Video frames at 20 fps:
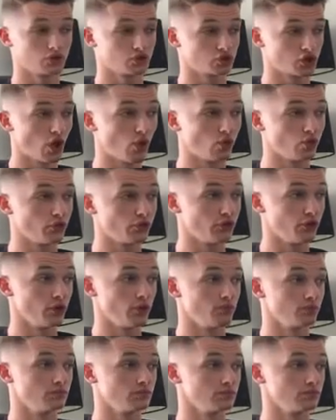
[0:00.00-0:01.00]
told
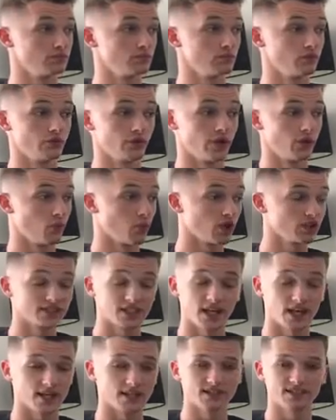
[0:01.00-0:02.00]
them that it
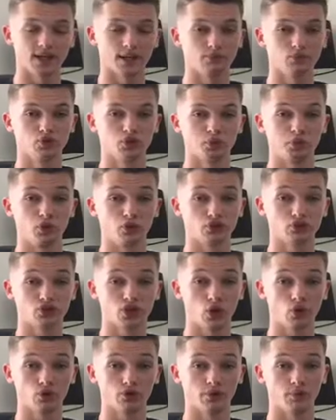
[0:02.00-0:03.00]
wasn't acceptable,
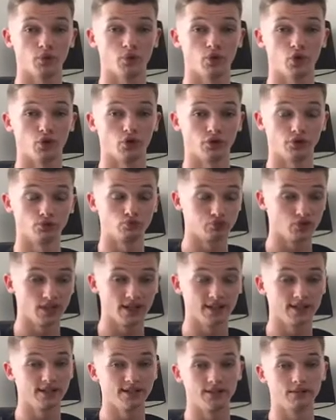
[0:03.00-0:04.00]
told them that they'd
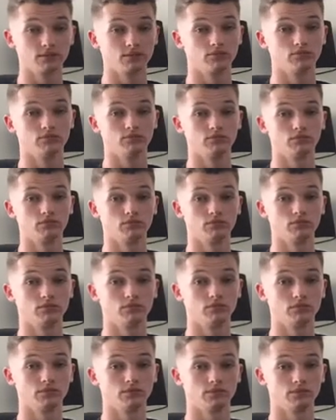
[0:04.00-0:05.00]
really
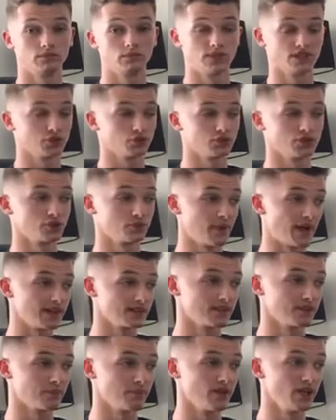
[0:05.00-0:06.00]

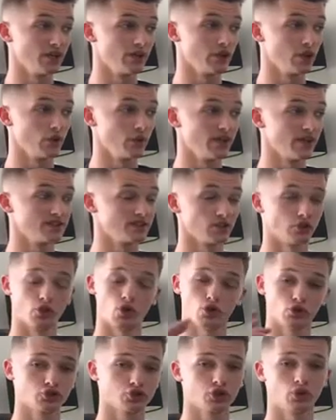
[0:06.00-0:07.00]
disrespected me and Lewis, and
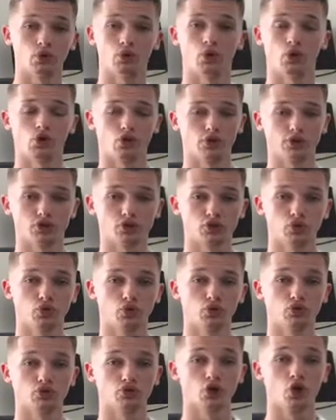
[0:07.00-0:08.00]
also all the
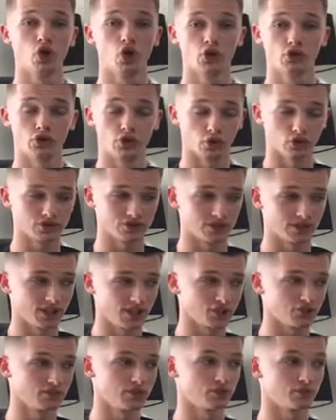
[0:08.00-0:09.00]
schools that also
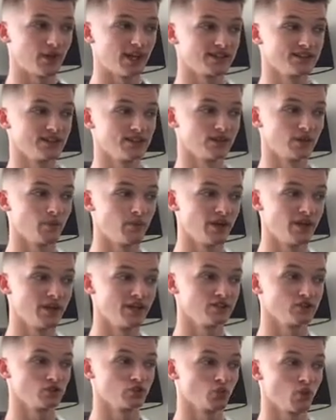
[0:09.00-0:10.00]
disrespected the
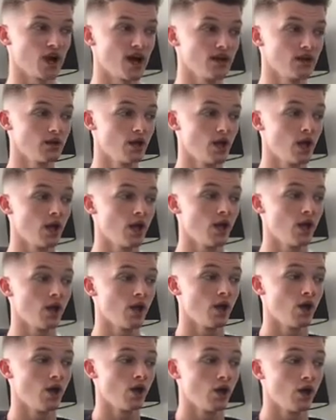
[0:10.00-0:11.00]
peers as well.
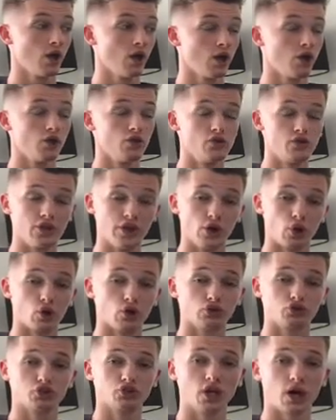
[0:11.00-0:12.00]
They
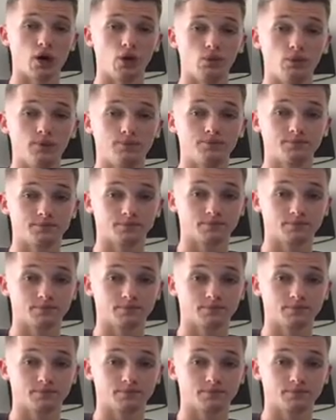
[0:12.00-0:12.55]
also